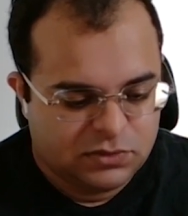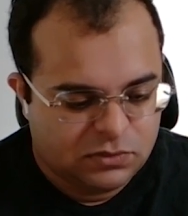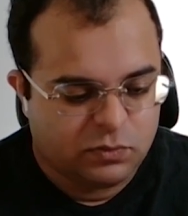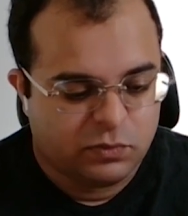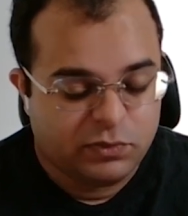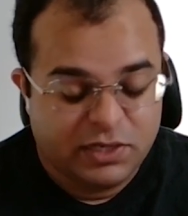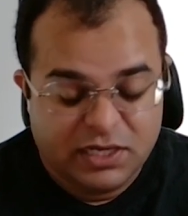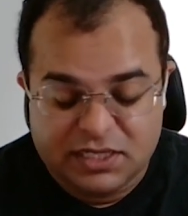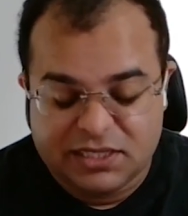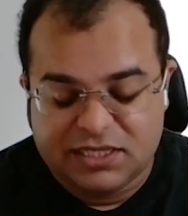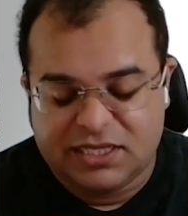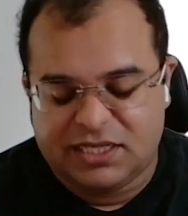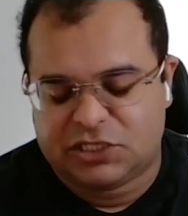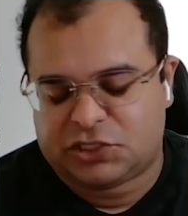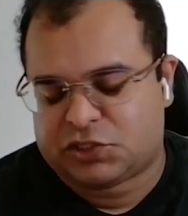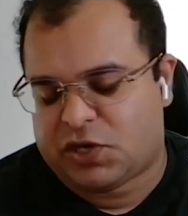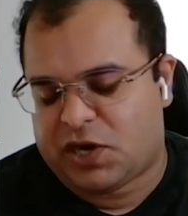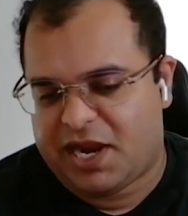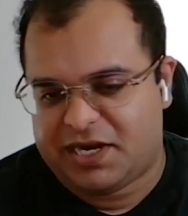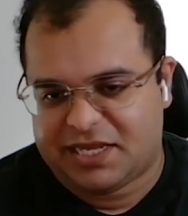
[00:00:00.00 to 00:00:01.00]
really
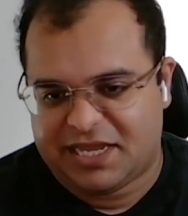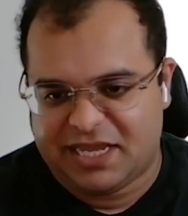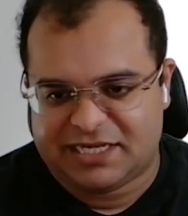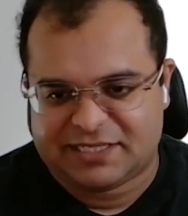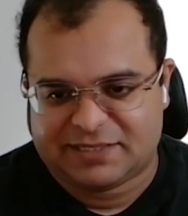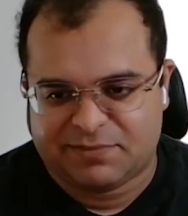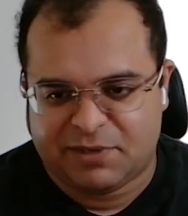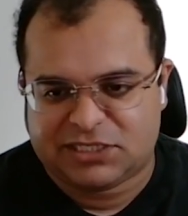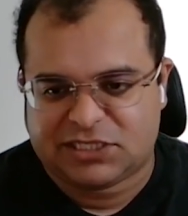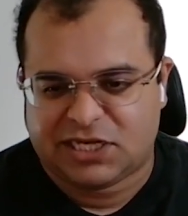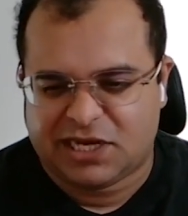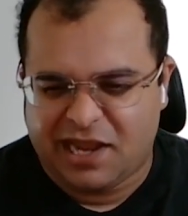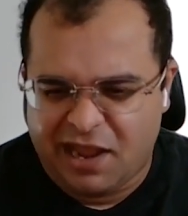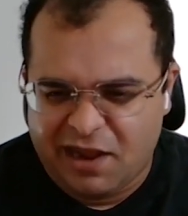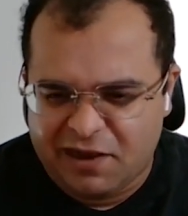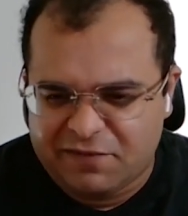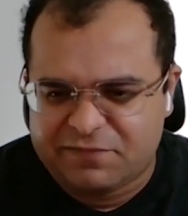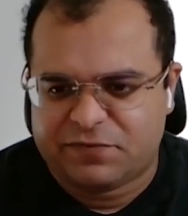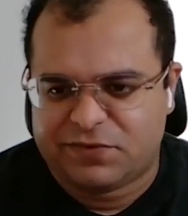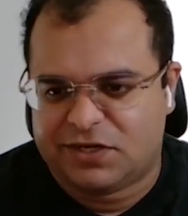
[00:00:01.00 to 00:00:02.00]
trying to get as much
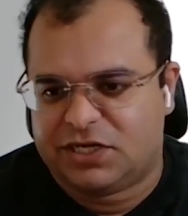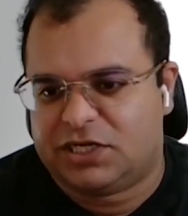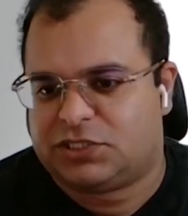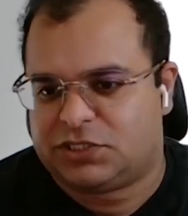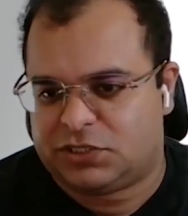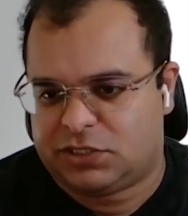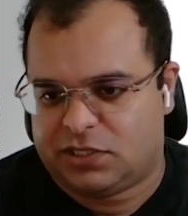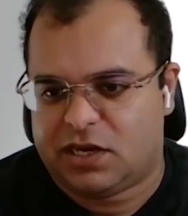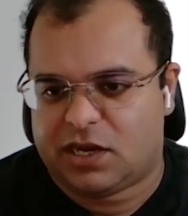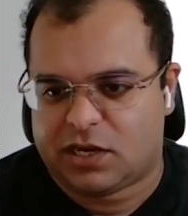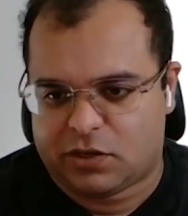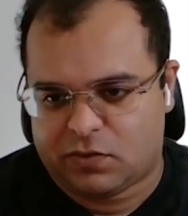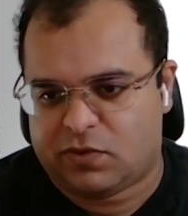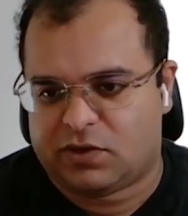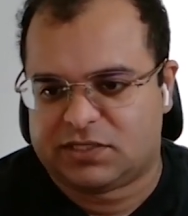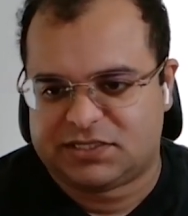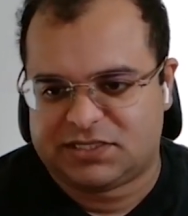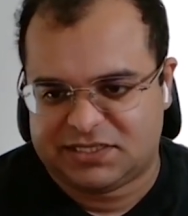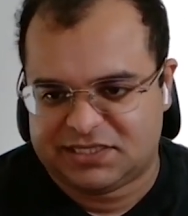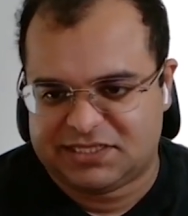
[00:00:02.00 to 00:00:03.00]
coverage
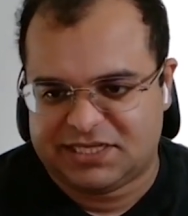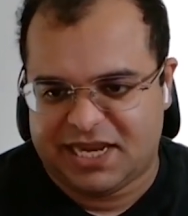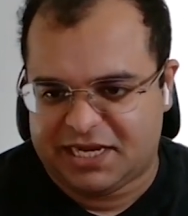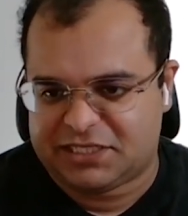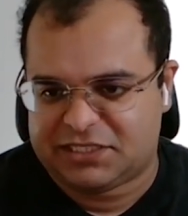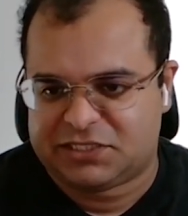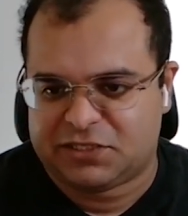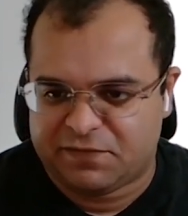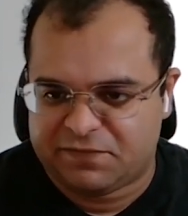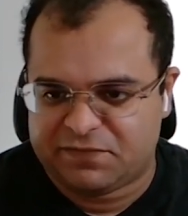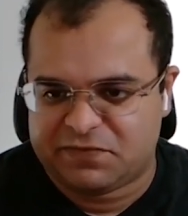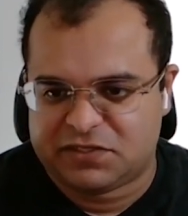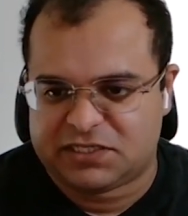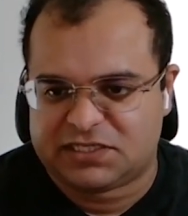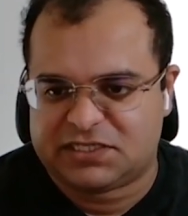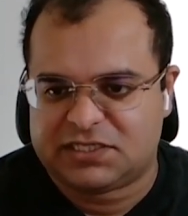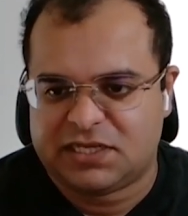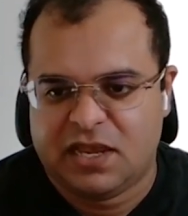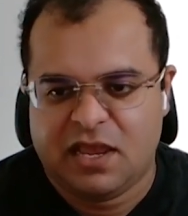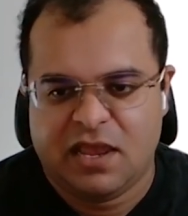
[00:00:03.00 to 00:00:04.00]
across an attack
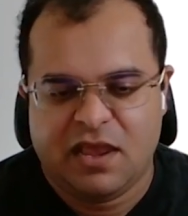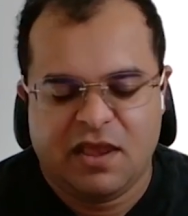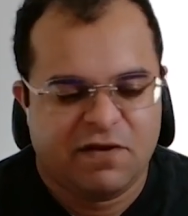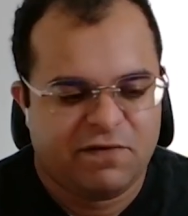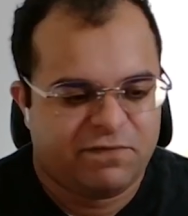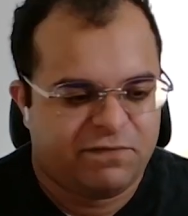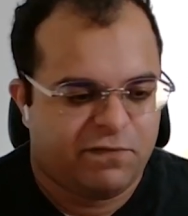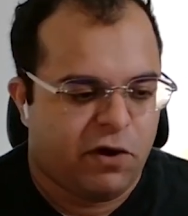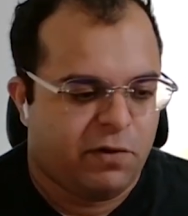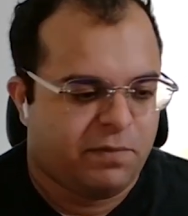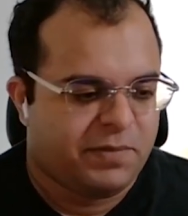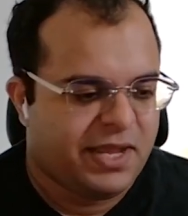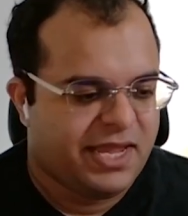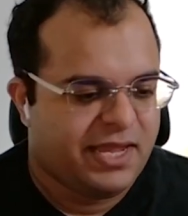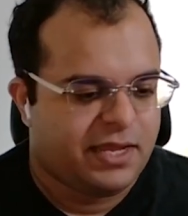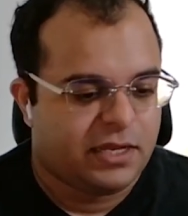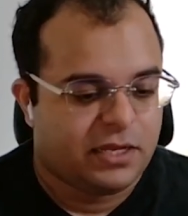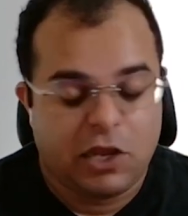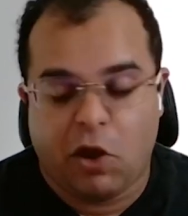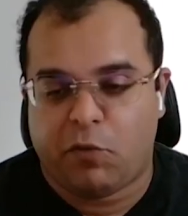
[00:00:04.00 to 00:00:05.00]
surface from a
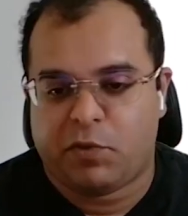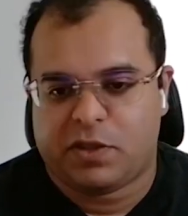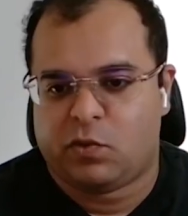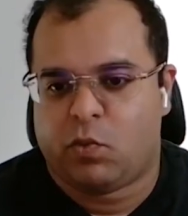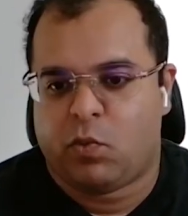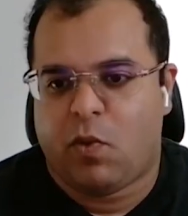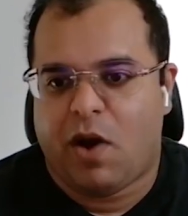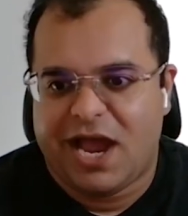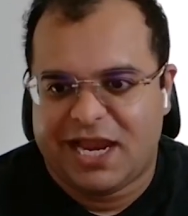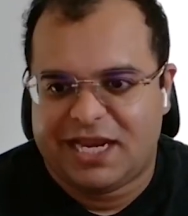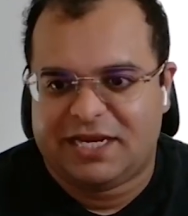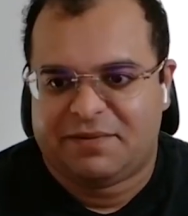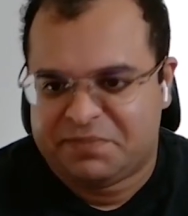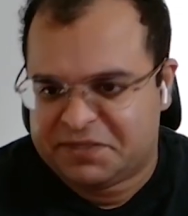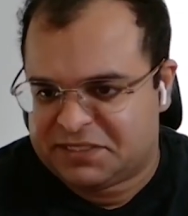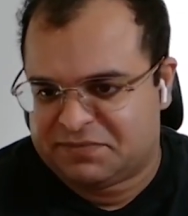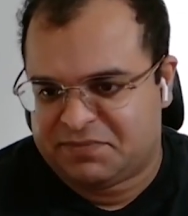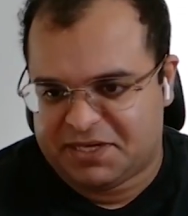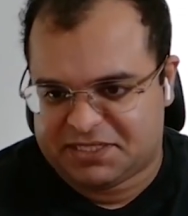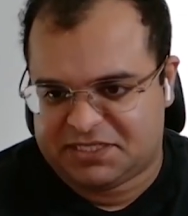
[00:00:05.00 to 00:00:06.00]
going wide
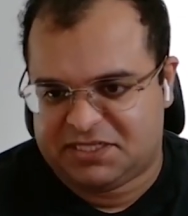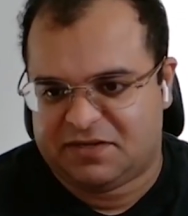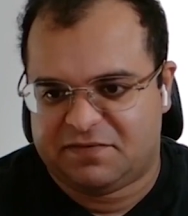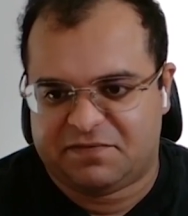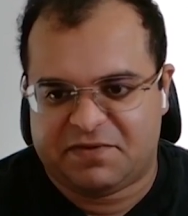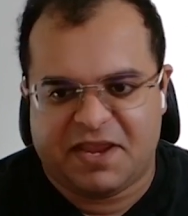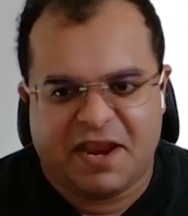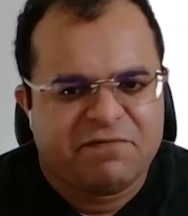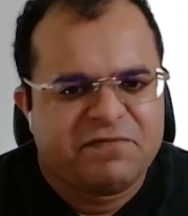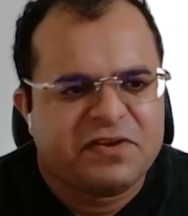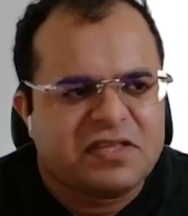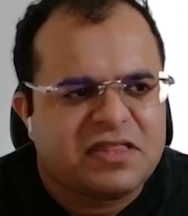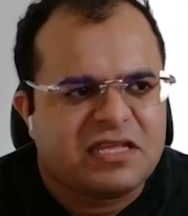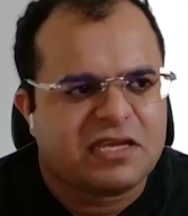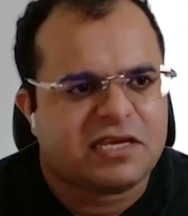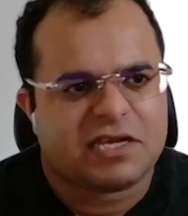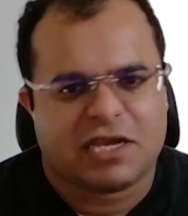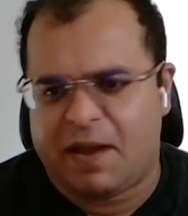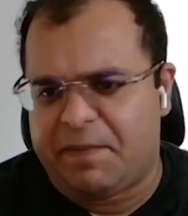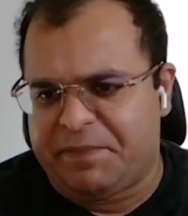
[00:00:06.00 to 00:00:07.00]
perspective, everything a
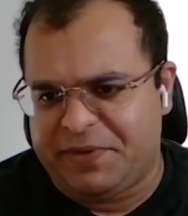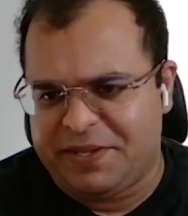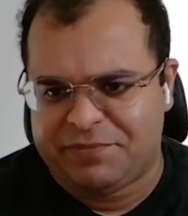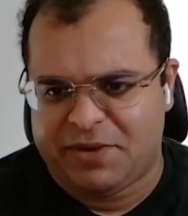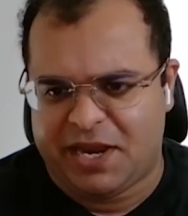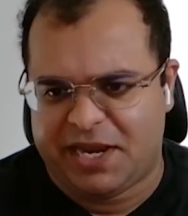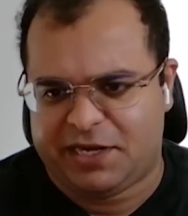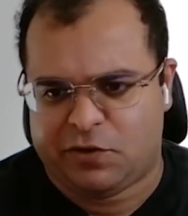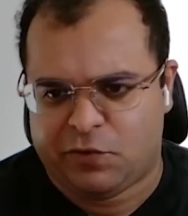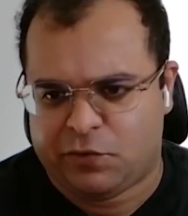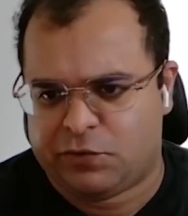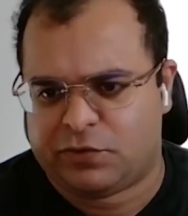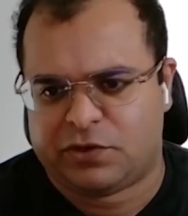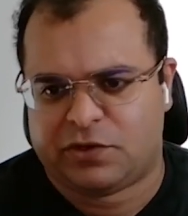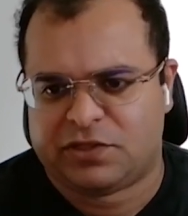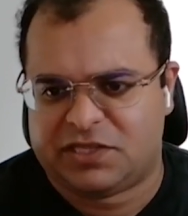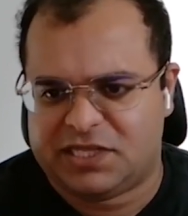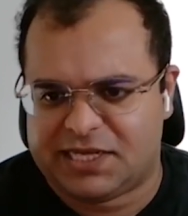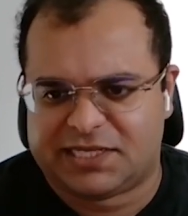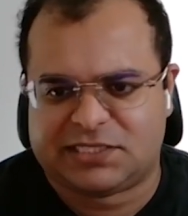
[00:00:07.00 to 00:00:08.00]
company might own on
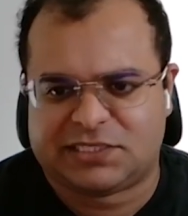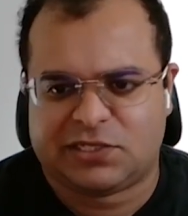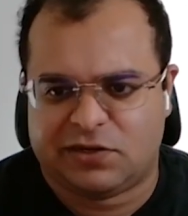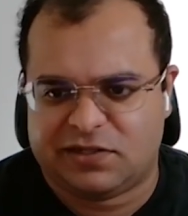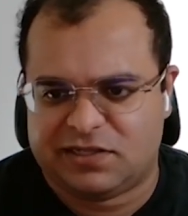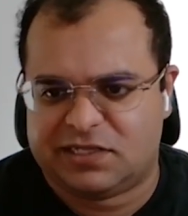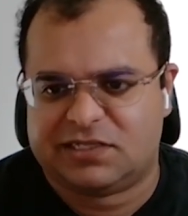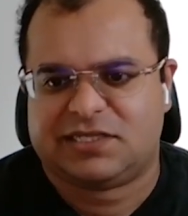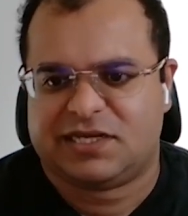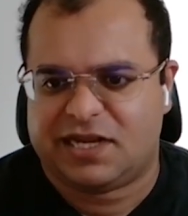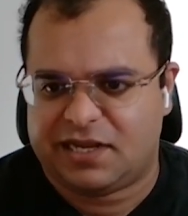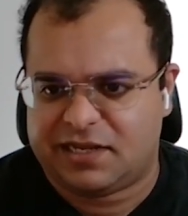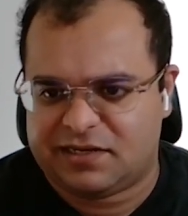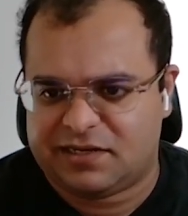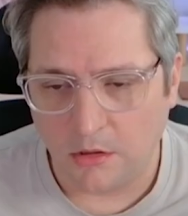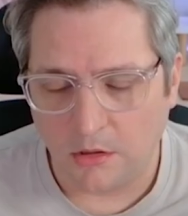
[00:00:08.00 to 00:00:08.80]
the external internet.